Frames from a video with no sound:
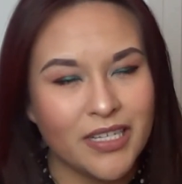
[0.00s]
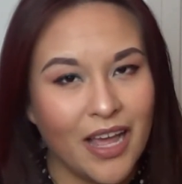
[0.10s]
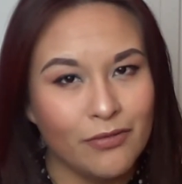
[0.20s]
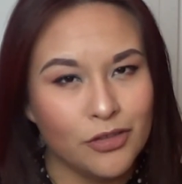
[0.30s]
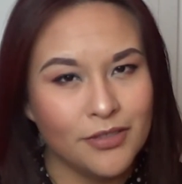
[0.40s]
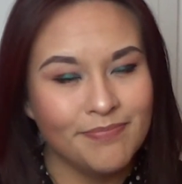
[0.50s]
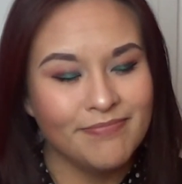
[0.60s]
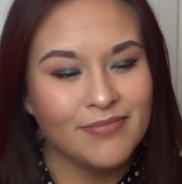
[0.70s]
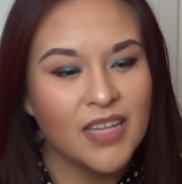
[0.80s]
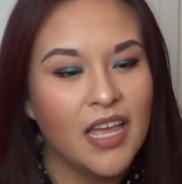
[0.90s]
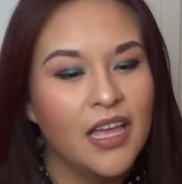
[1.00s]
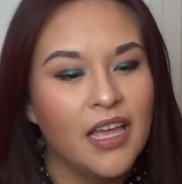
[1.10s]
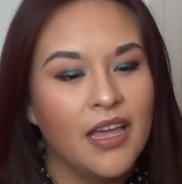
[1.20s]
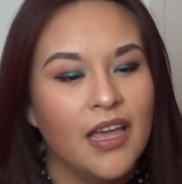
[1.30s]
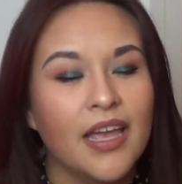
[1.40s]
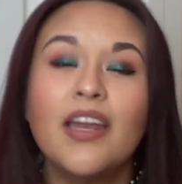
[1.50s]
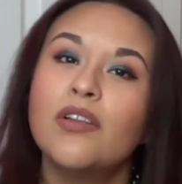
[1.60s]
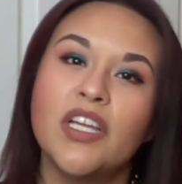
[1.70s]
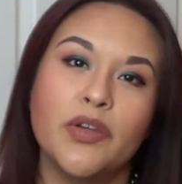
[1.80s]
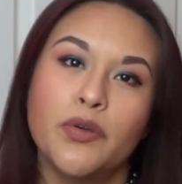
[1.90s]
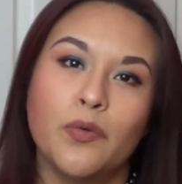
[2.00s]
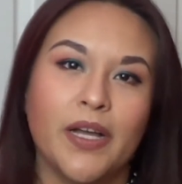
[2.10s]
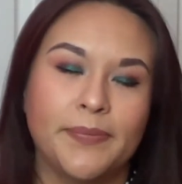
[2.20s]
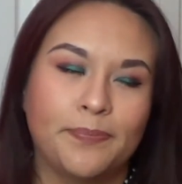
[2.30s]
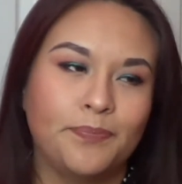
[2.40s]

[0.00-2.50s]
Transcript: Tavern. And I'll tell you what.